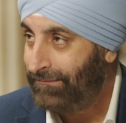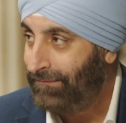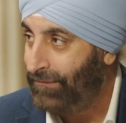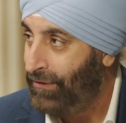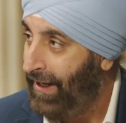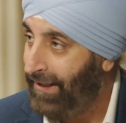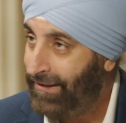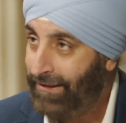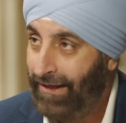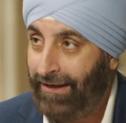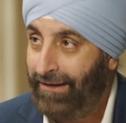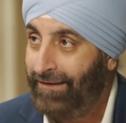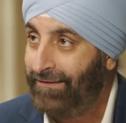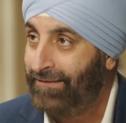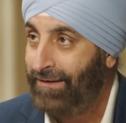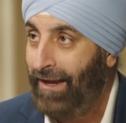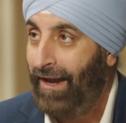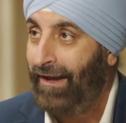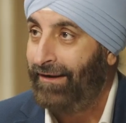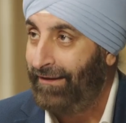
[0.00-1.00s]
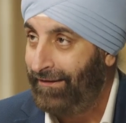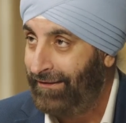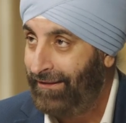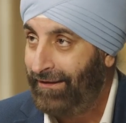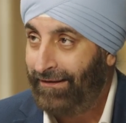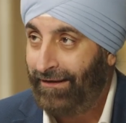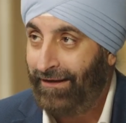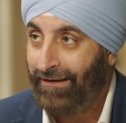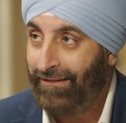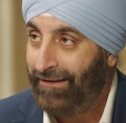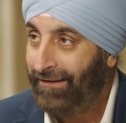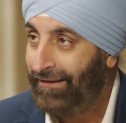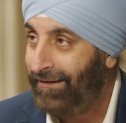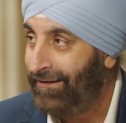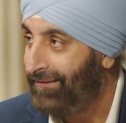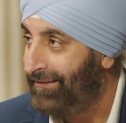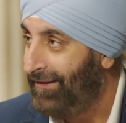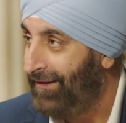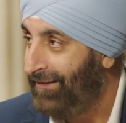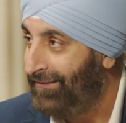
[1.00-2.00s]
It is not. I think
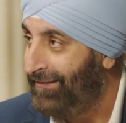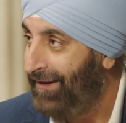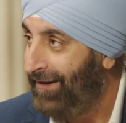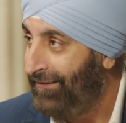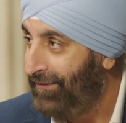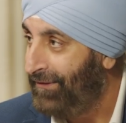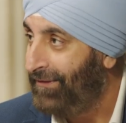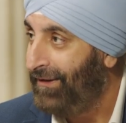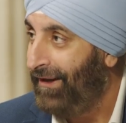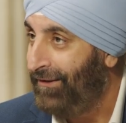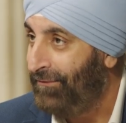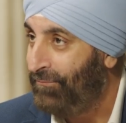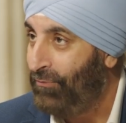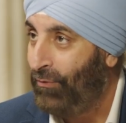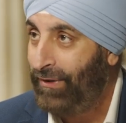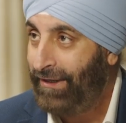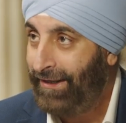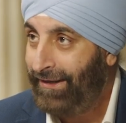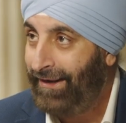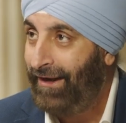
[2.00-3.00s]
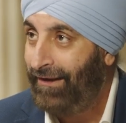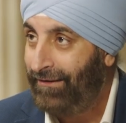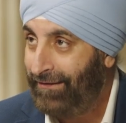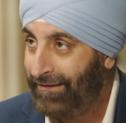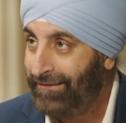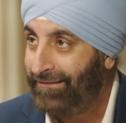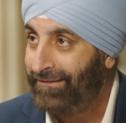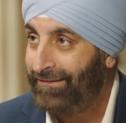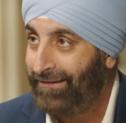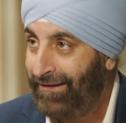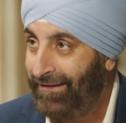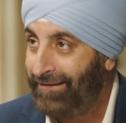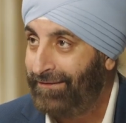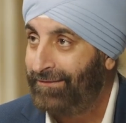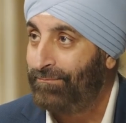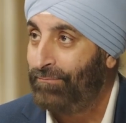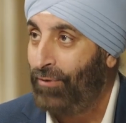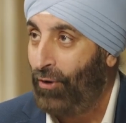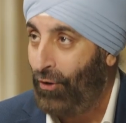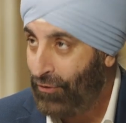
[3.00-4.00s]
as David kind of pointed out,
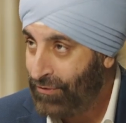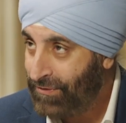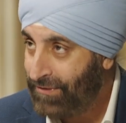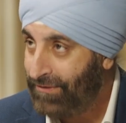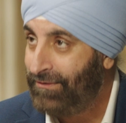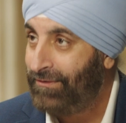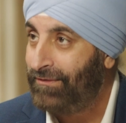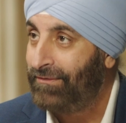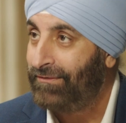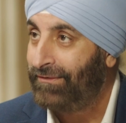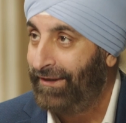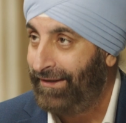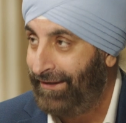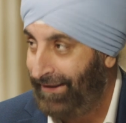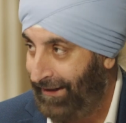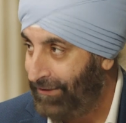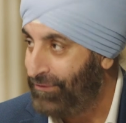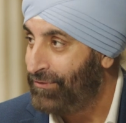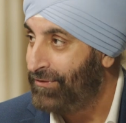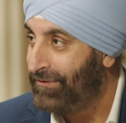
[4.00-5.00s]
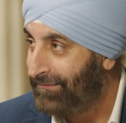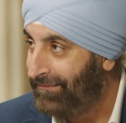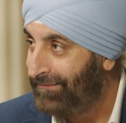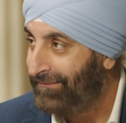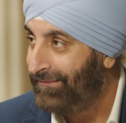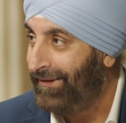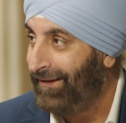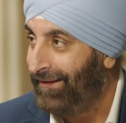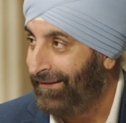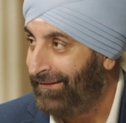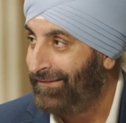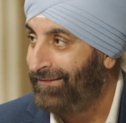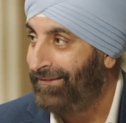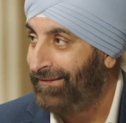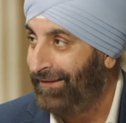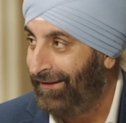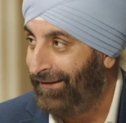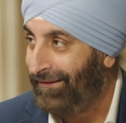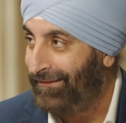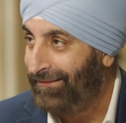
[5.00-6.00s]
it's personal connection. It's
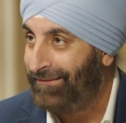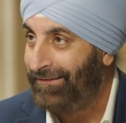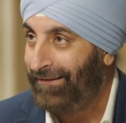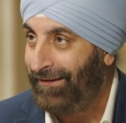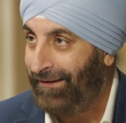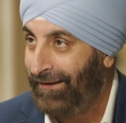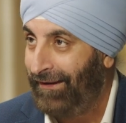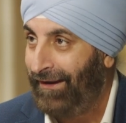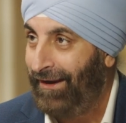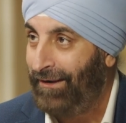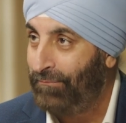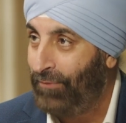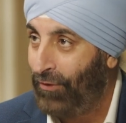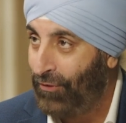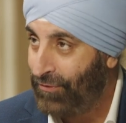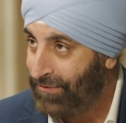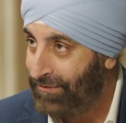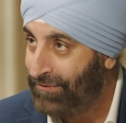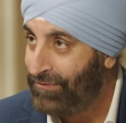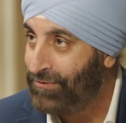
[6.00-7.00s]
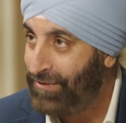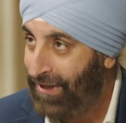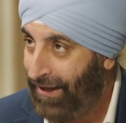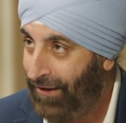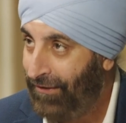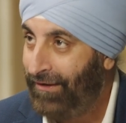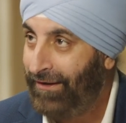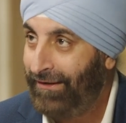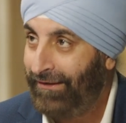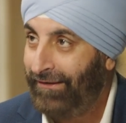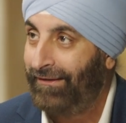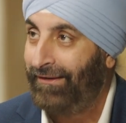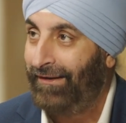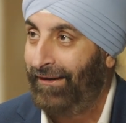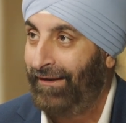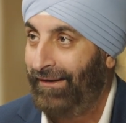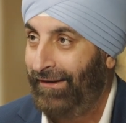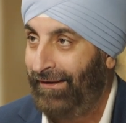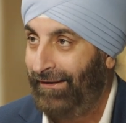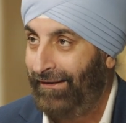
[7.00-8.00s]
and personal sharing,
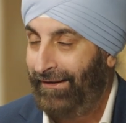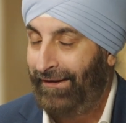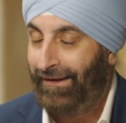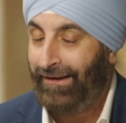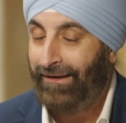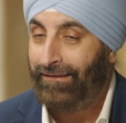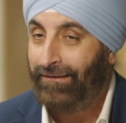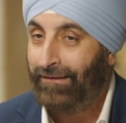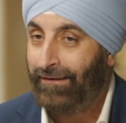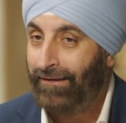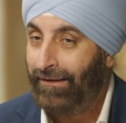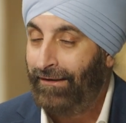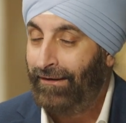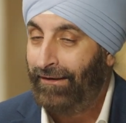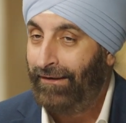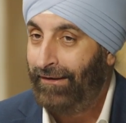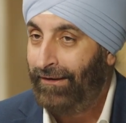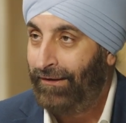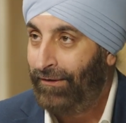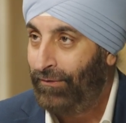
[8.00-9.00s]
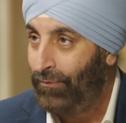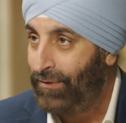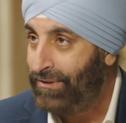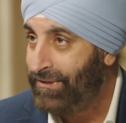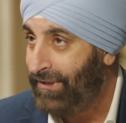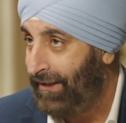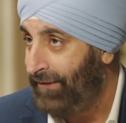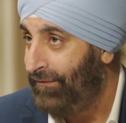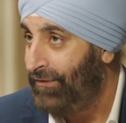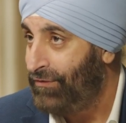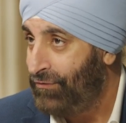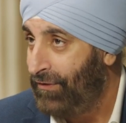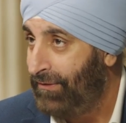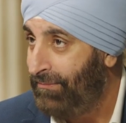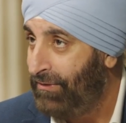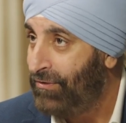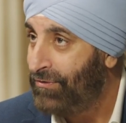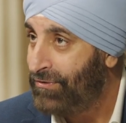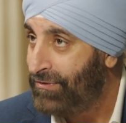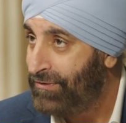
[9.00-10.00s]
and which kind of
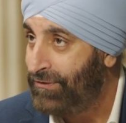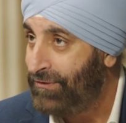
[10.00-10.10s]
attributes